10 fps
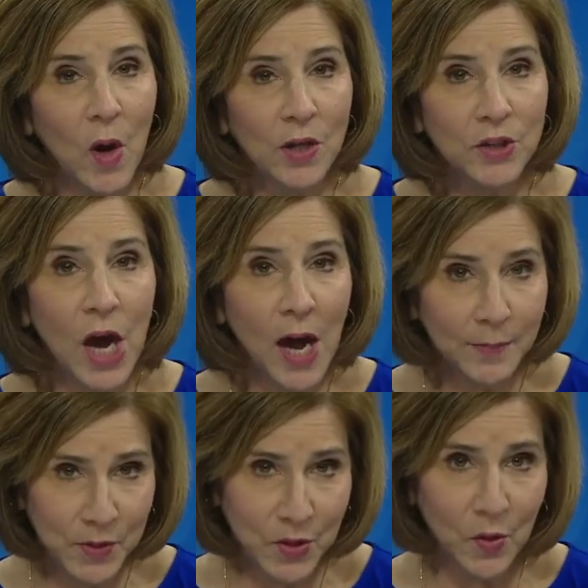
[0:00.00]
Our
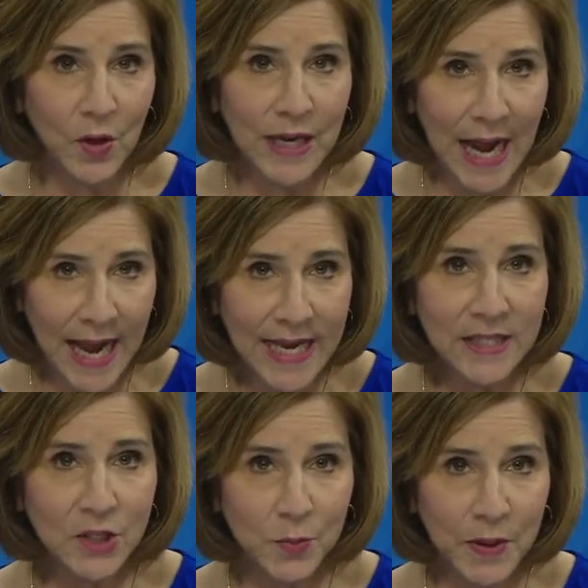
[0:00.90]
top story,
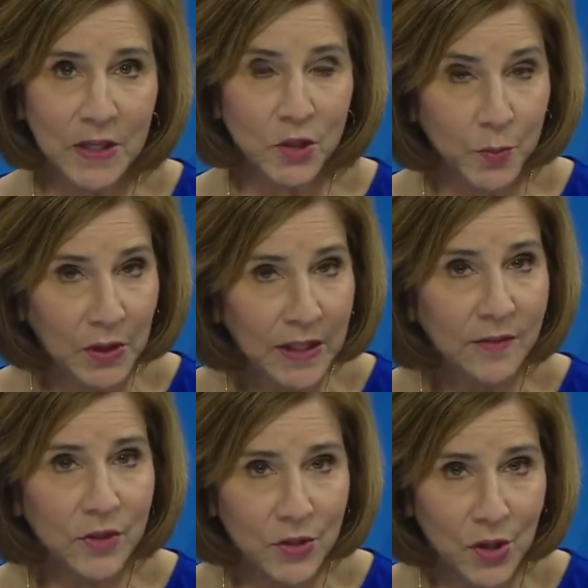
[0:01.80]
hate speech
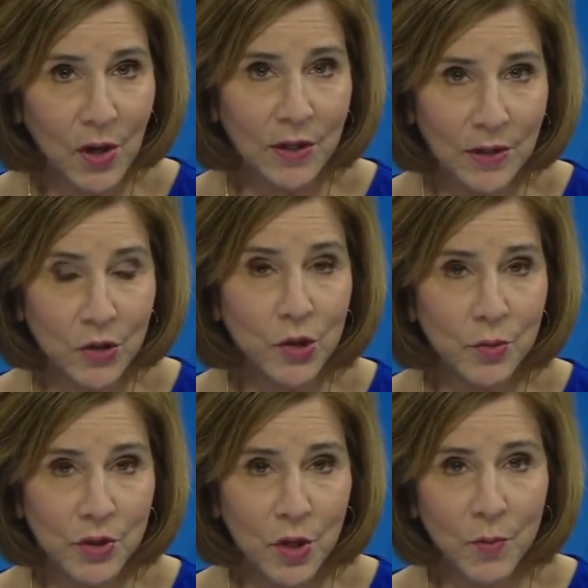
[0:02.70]
believed to target the
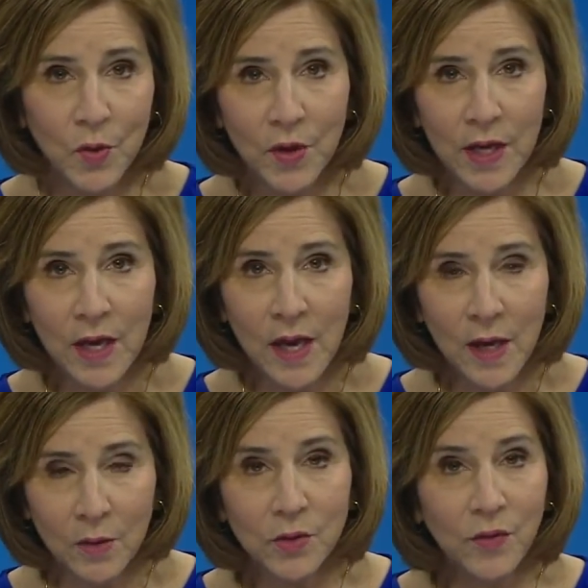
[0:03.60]
Jewish community
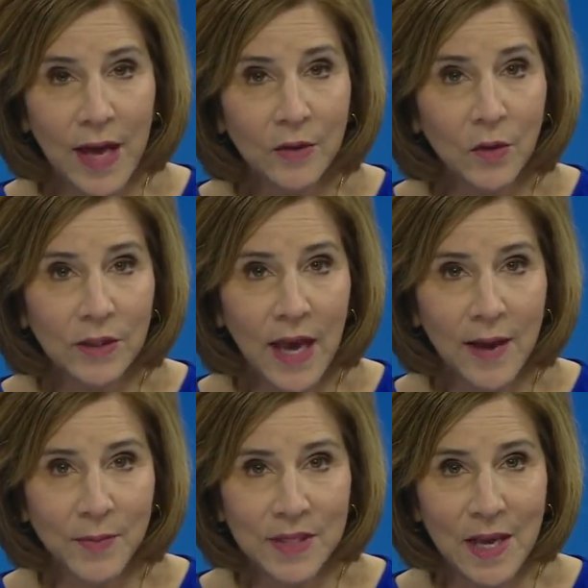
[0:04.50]
was found on
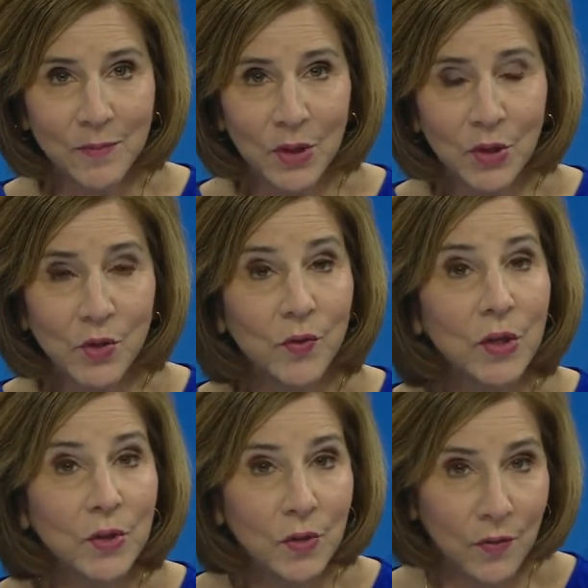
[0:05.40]
campus at
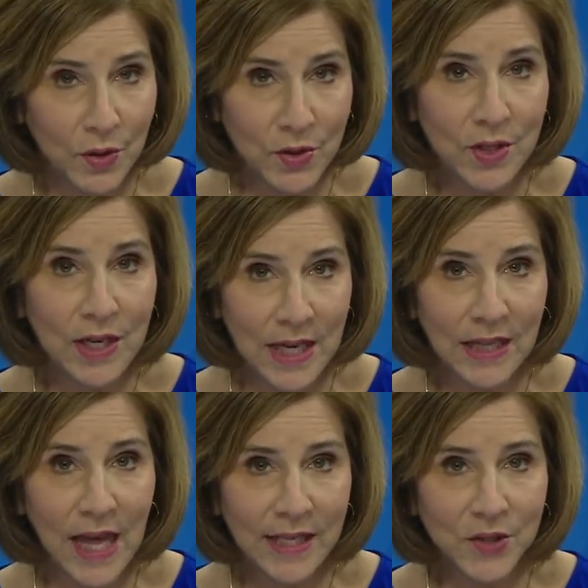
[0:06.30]
Millersville University
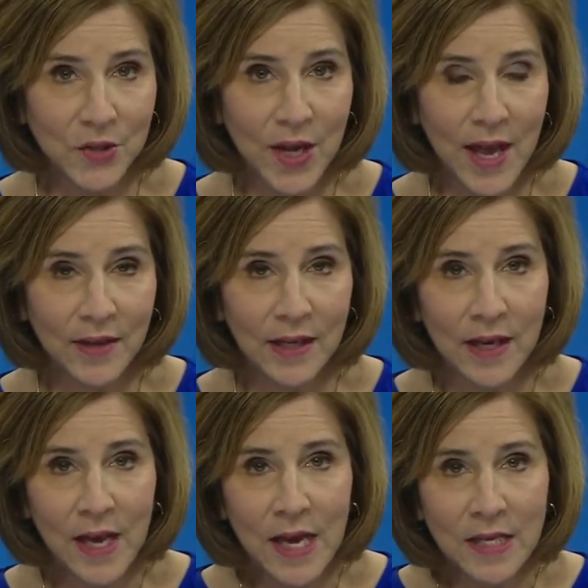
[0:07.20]
in Lancaster
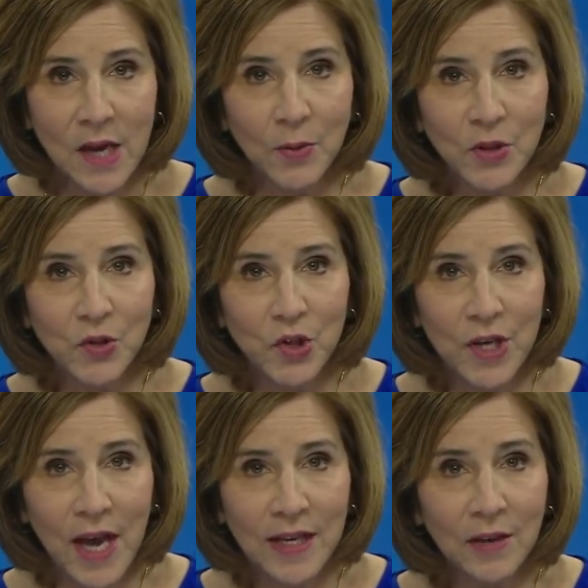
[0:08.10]
County.
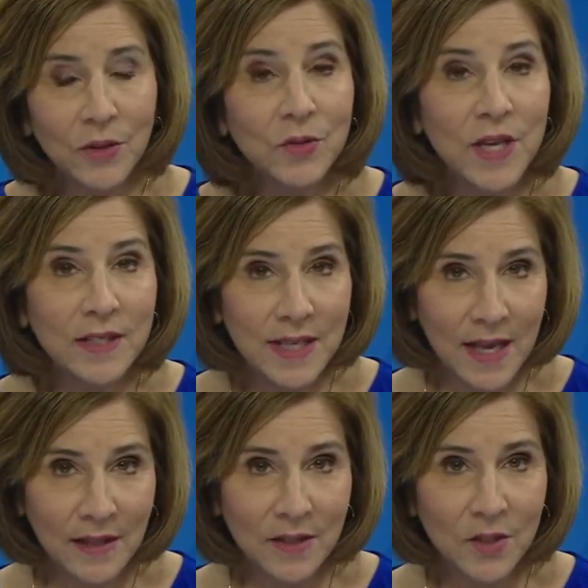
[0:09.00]
WGAL News 8's
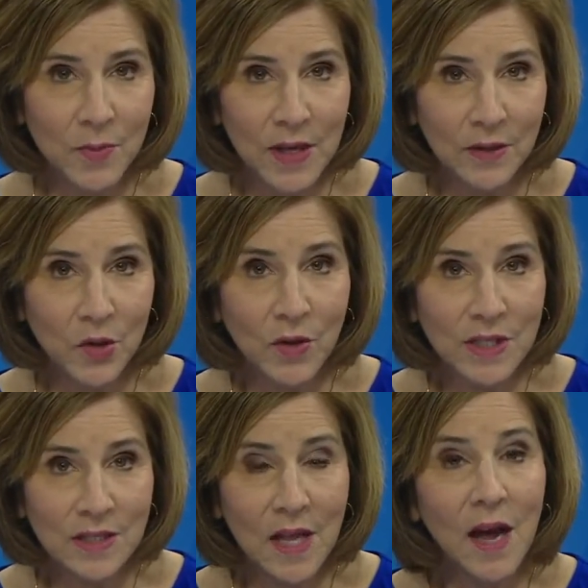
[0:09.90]
Katelyn Smith
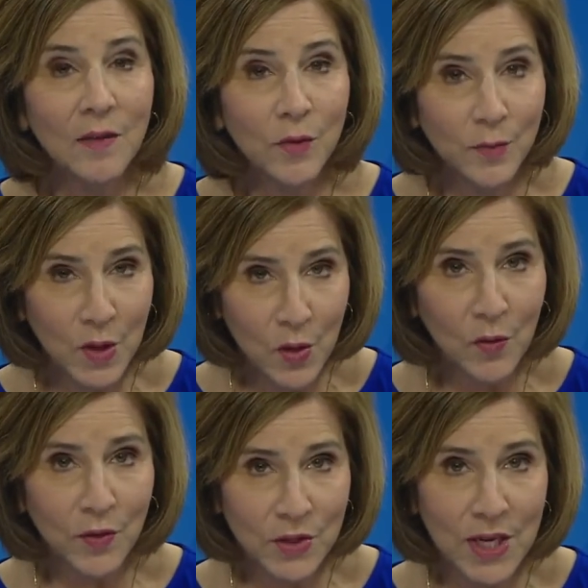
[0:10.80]
joins us live from the
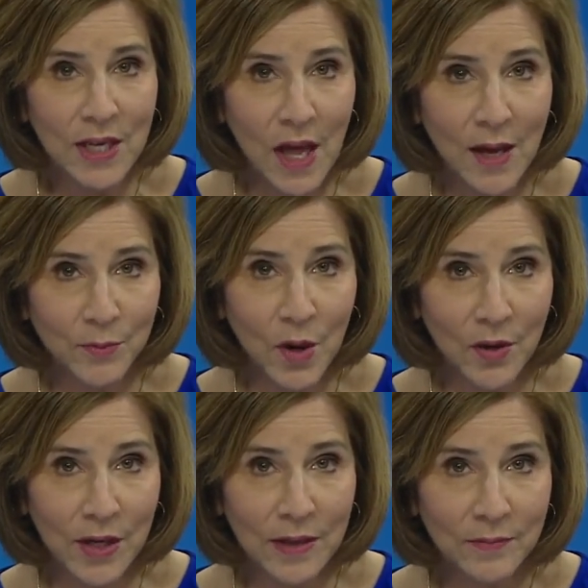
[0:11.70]
university
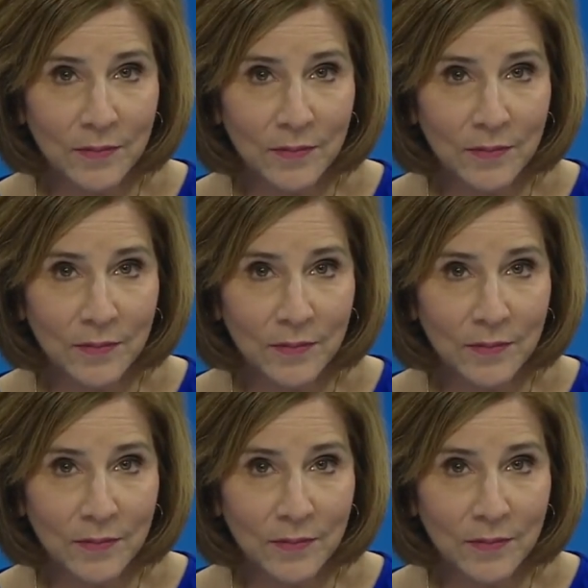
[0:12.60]
library.